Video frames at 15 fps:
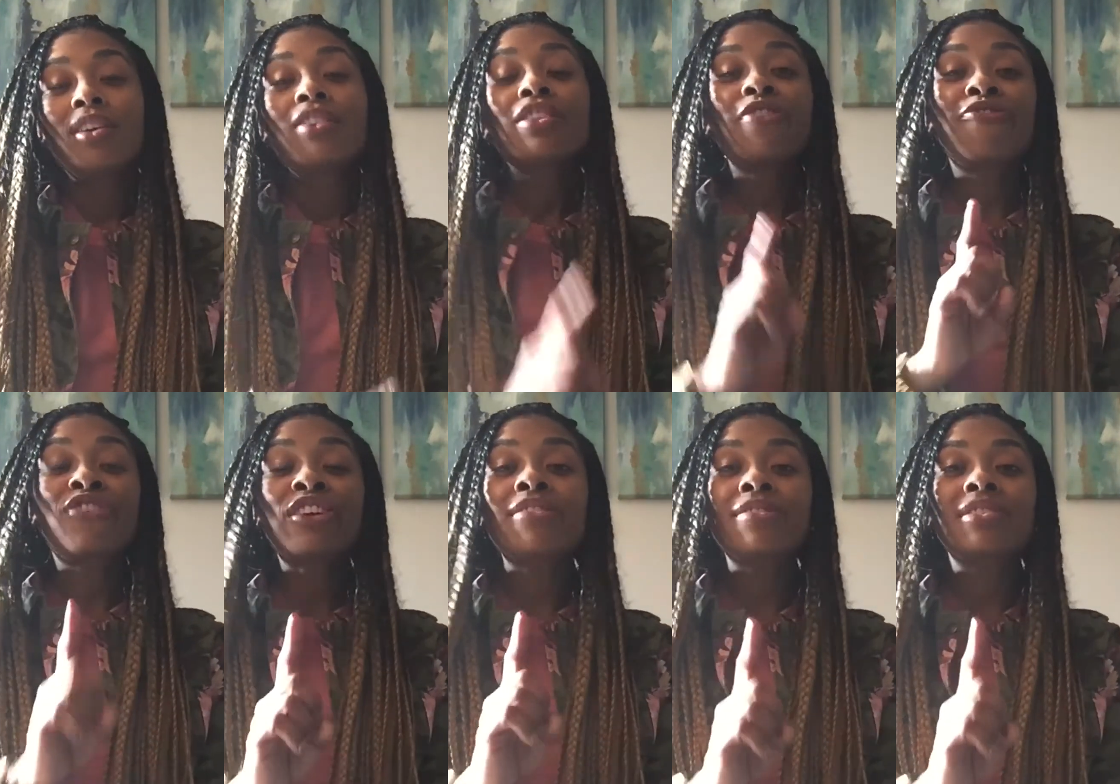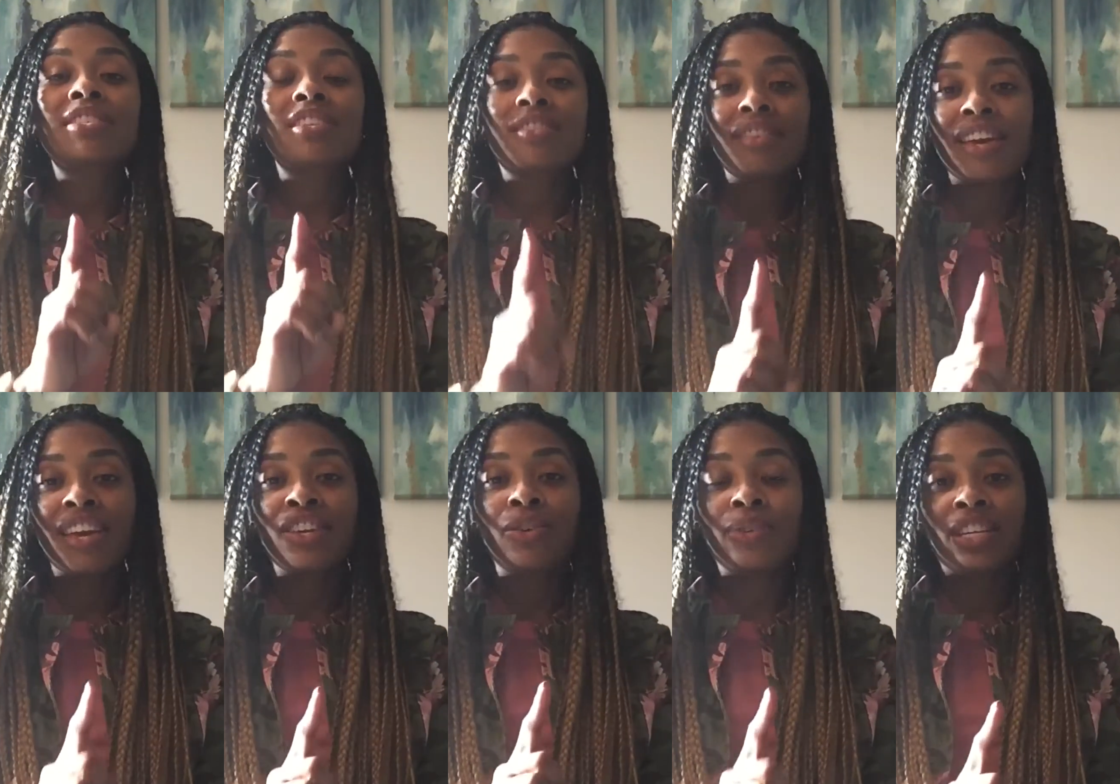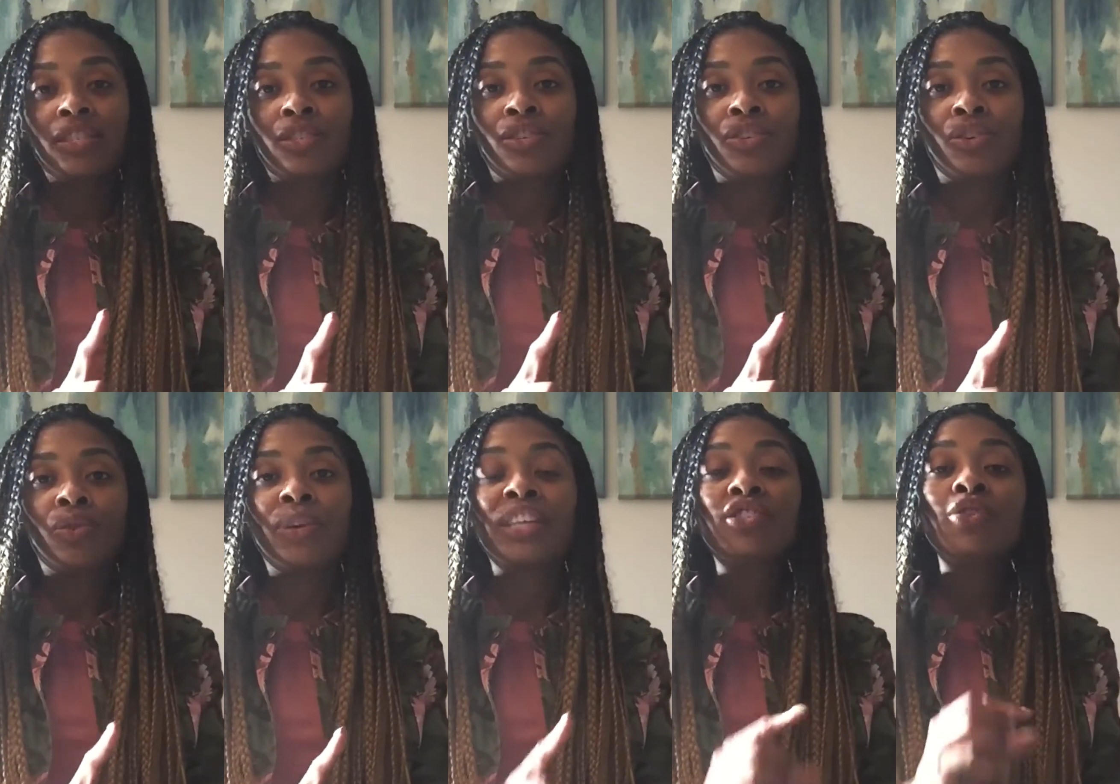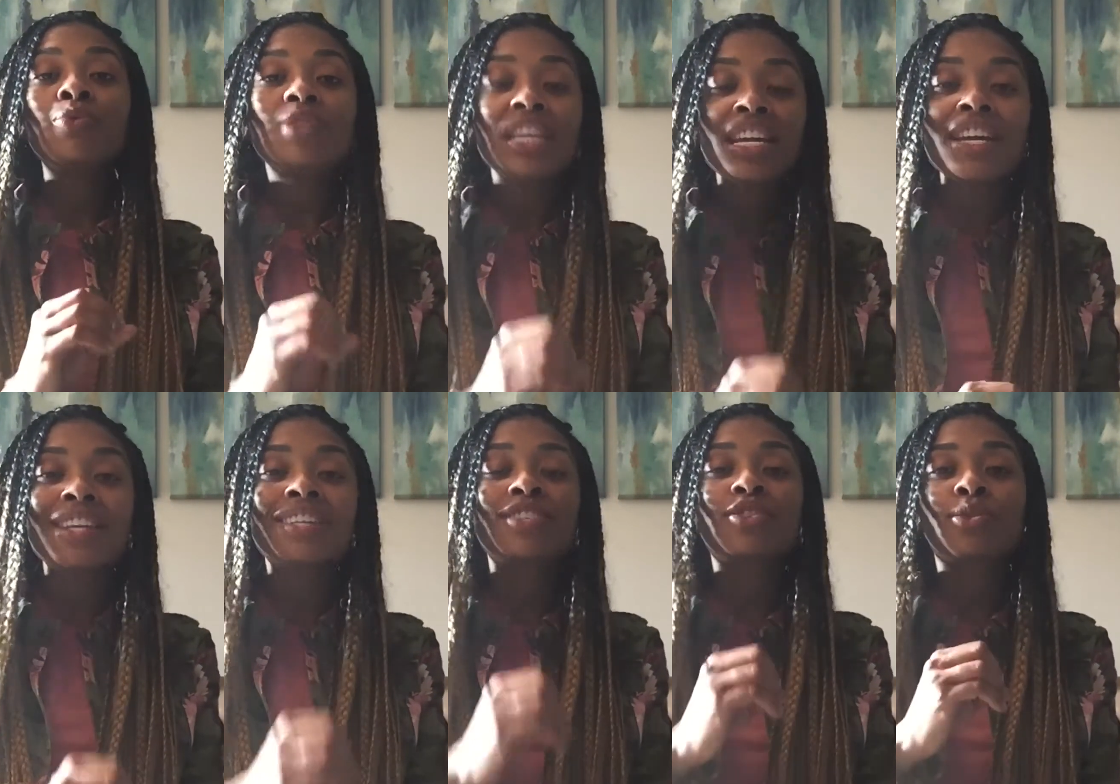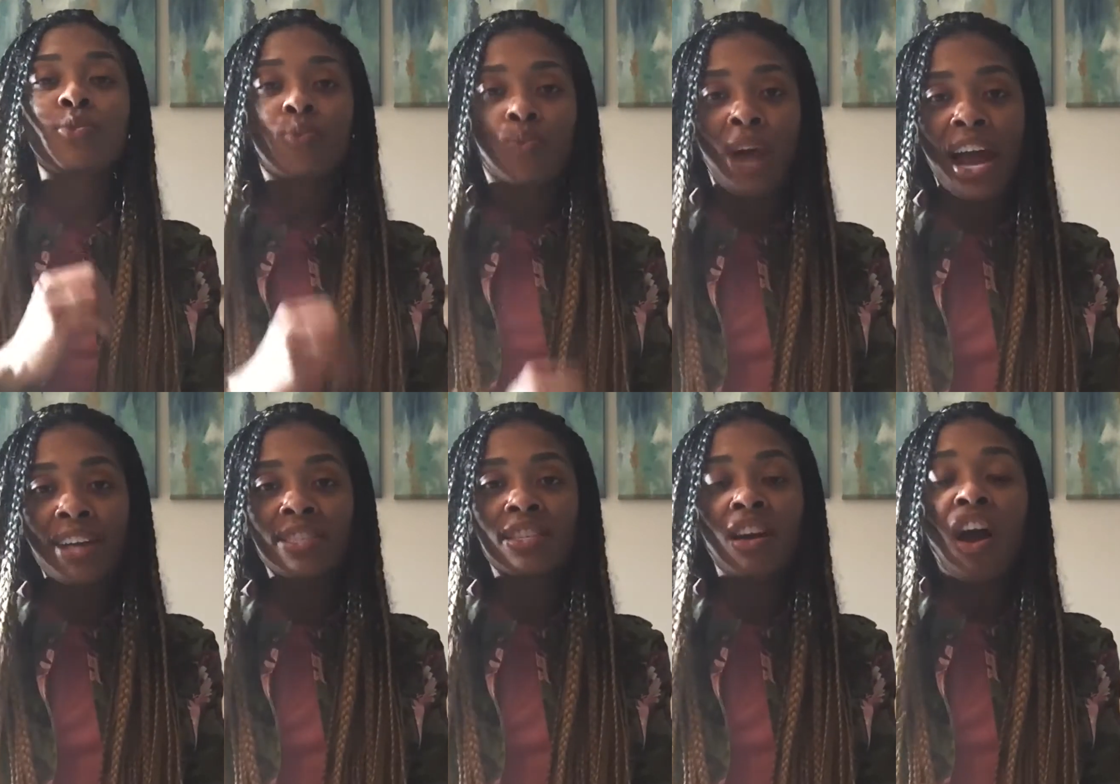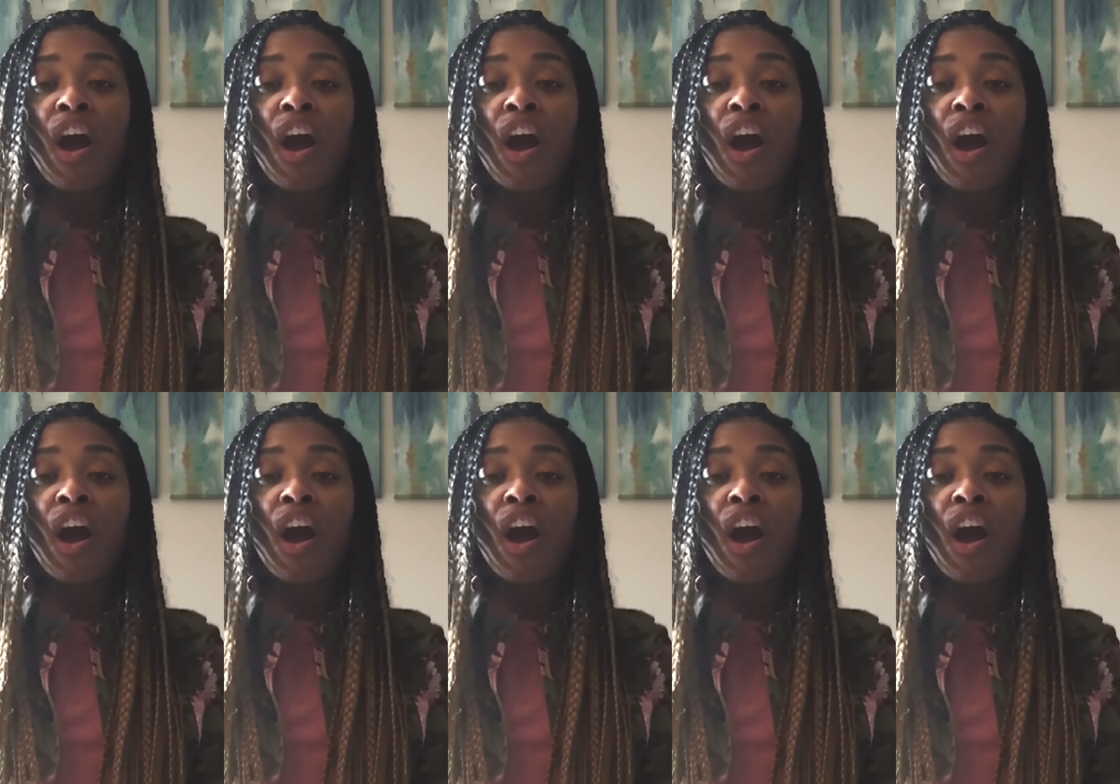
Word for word: The first thing you need to do is you need to rest.